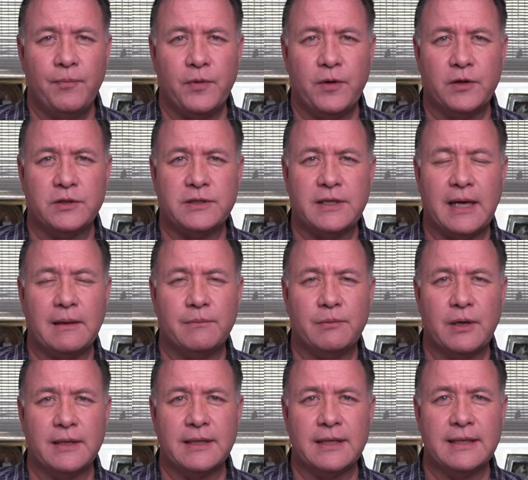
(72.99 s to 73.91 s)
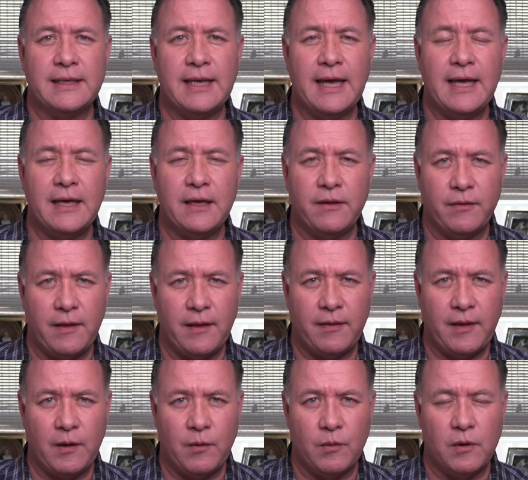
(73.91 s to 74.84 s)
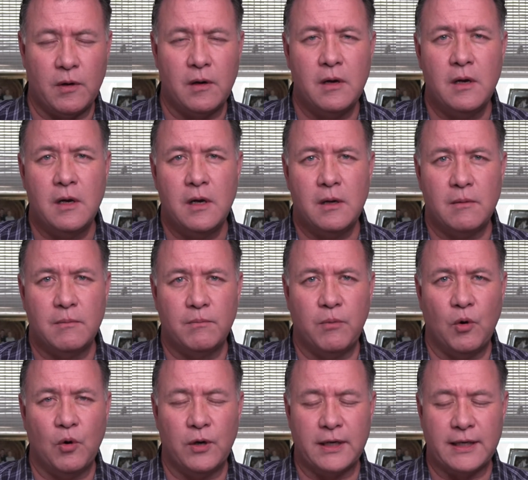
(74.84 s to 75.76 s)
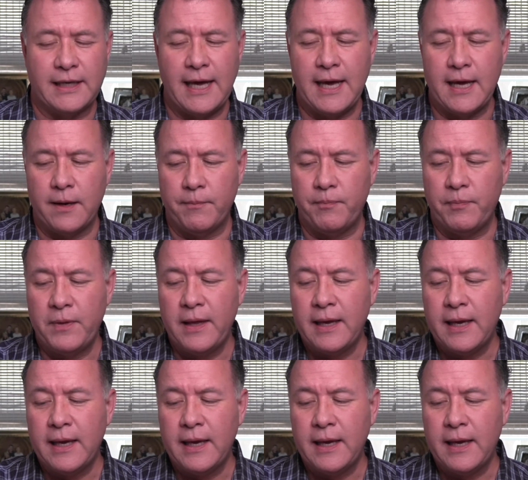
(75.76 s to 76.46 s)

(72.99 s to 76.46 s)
They're celebrating the day that they were born again.